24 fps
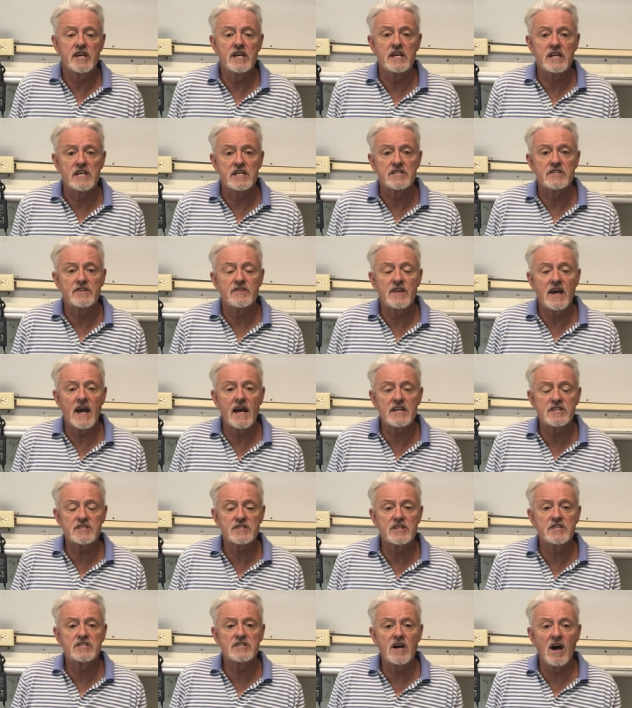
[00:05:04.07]
heat. That's
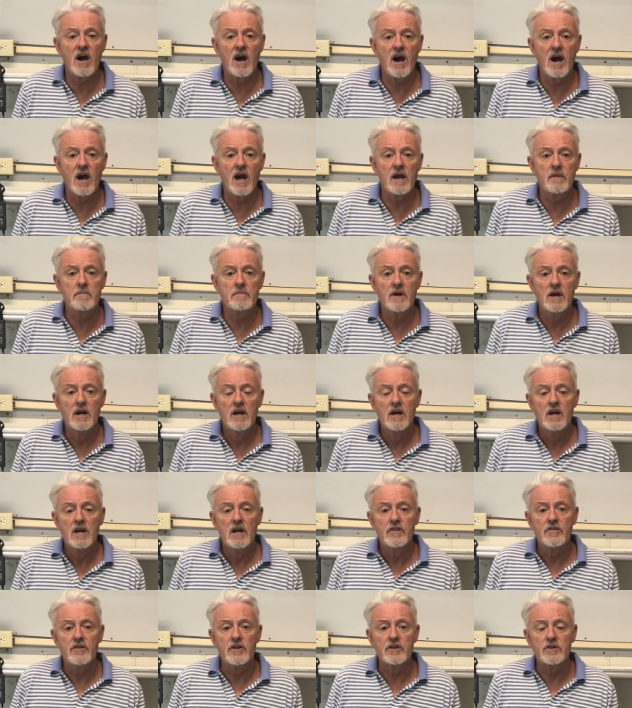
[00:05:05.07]
the time
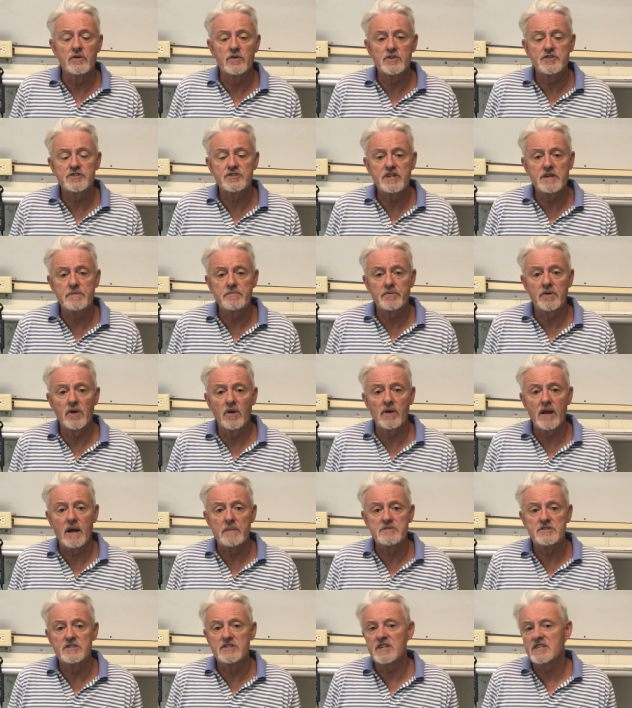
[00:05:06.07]
that you'll see
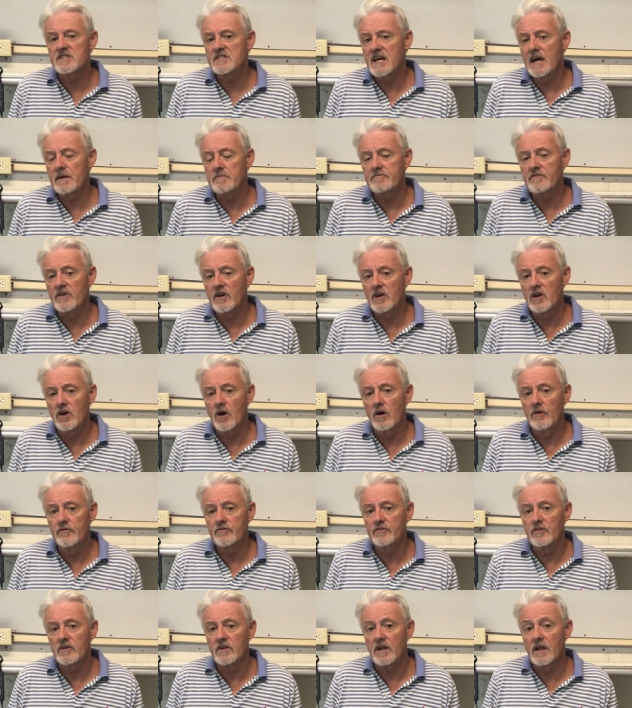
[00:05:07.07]
prolapses. It doesn't happen very
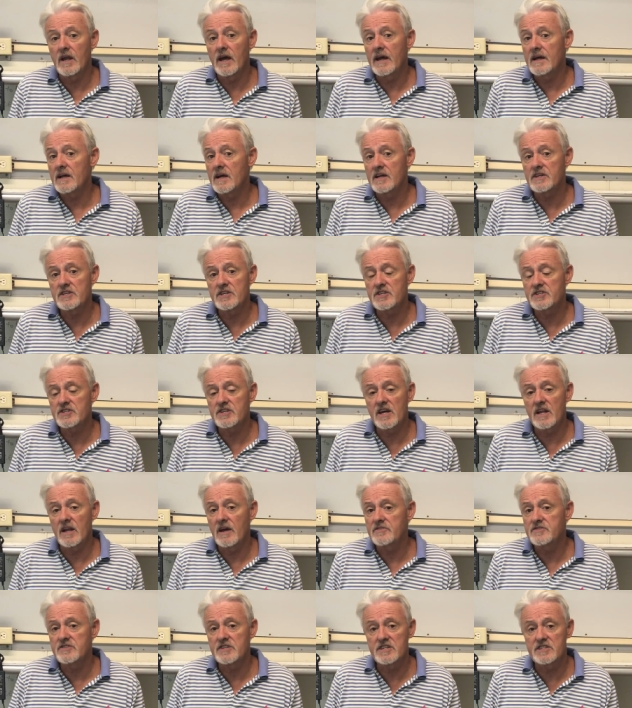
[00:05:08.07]
often, and I, as I said,
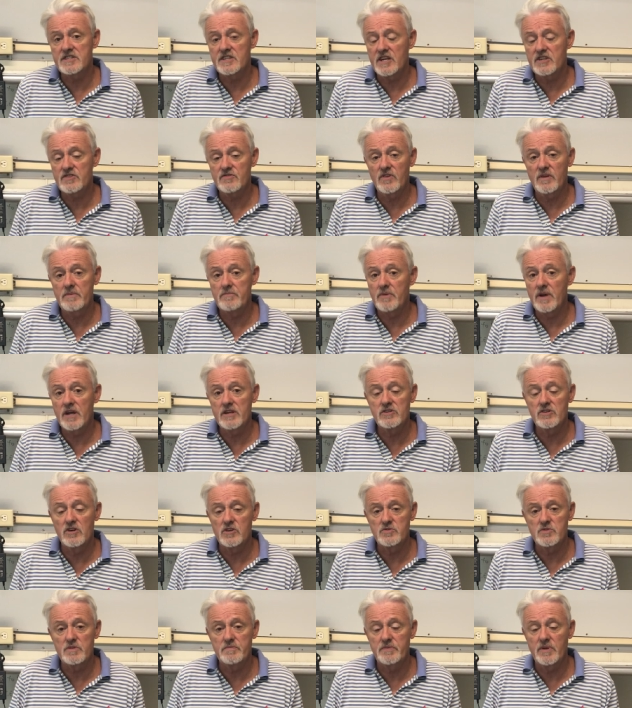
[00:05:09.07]
I've successfully bred
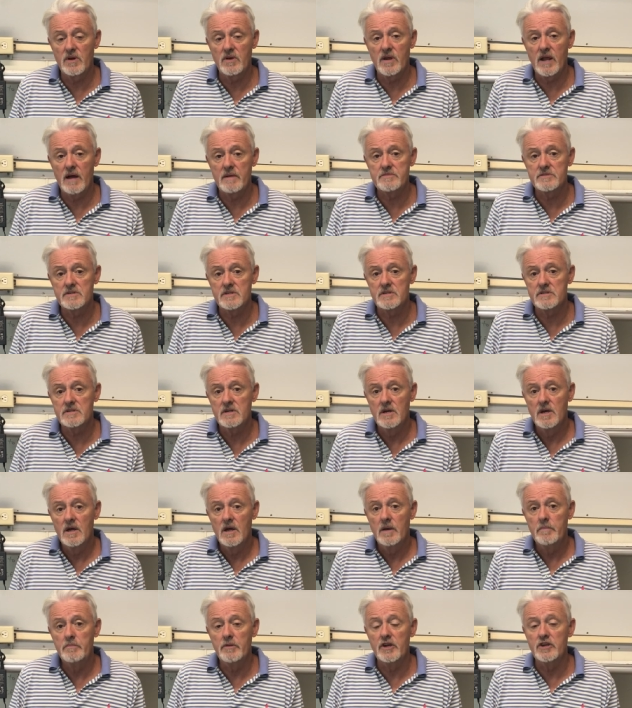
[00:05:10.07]
dogs with prolapses,
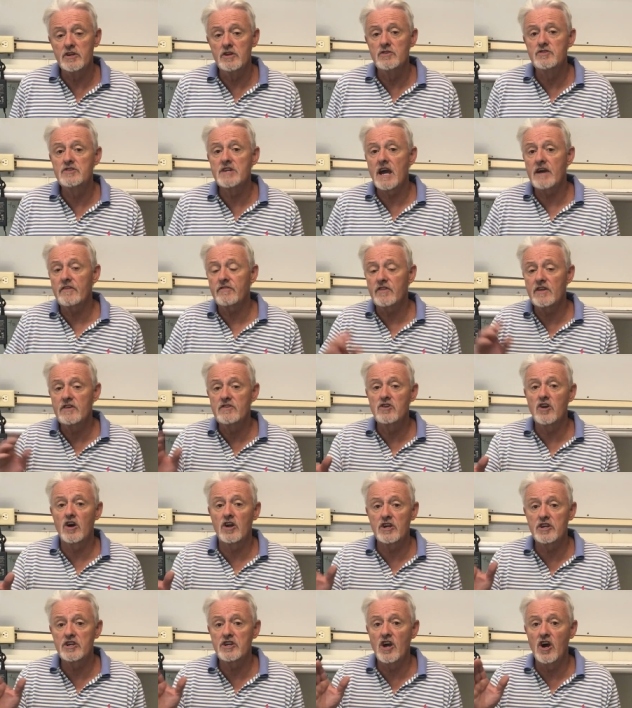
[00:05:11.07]
but you definitely
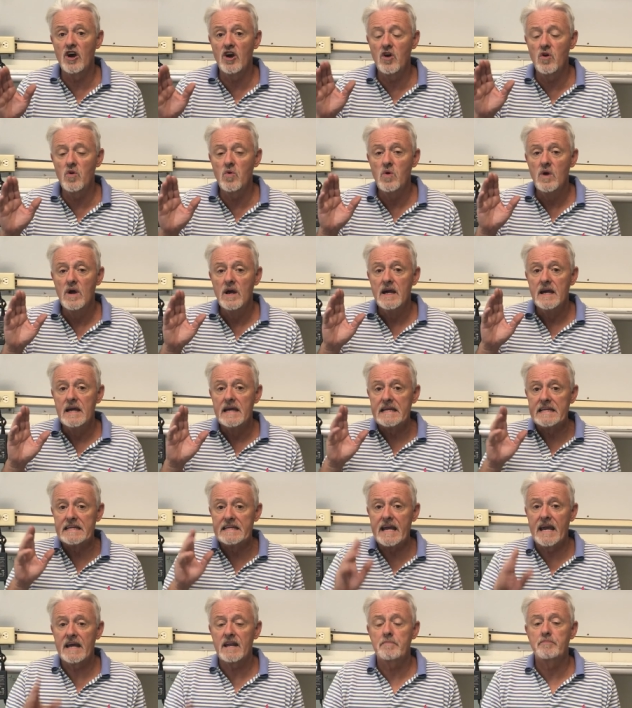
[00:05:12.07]
got to go
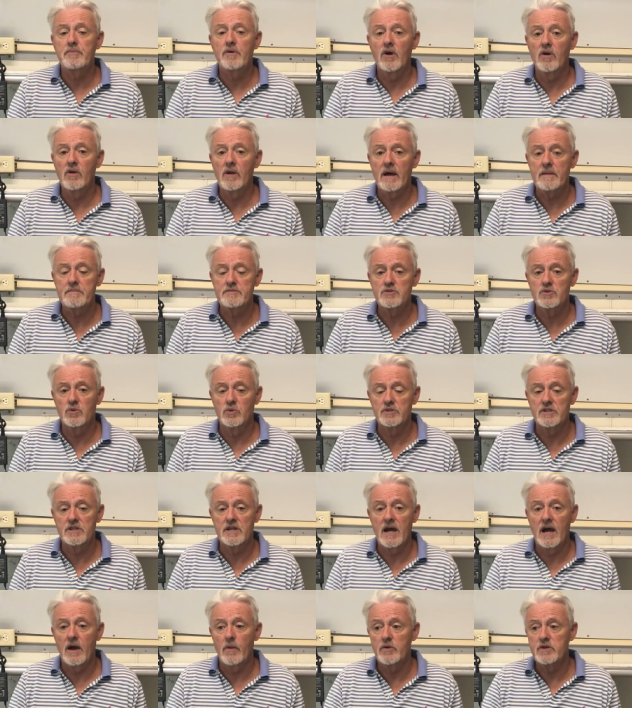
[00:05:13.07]
get a prolapse
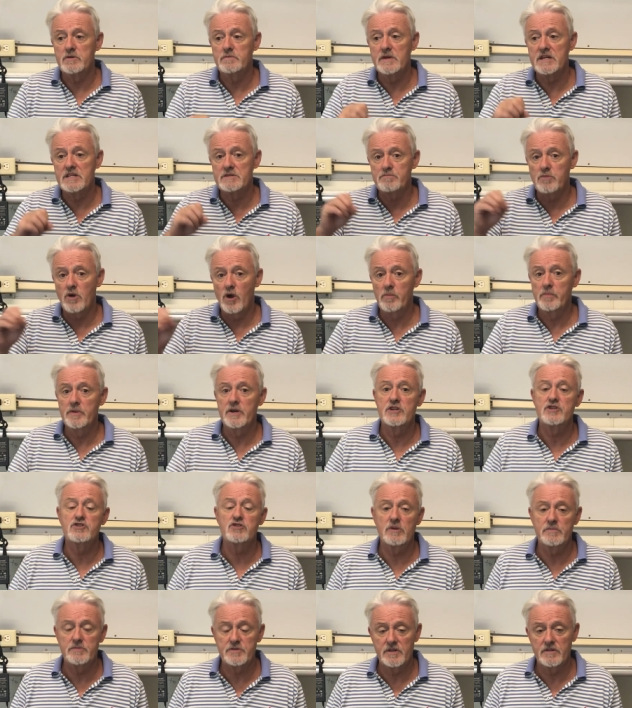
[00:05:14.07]
sorted out, which means probably a
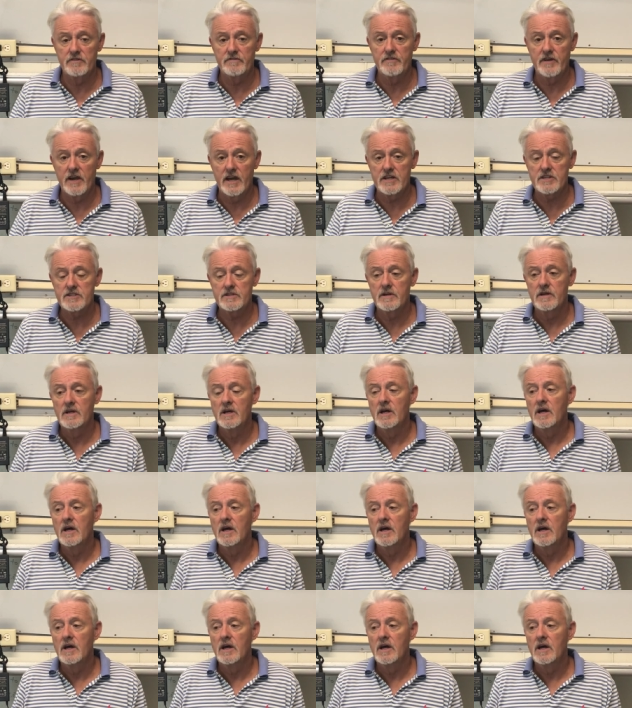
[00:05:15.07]
trip to the vet.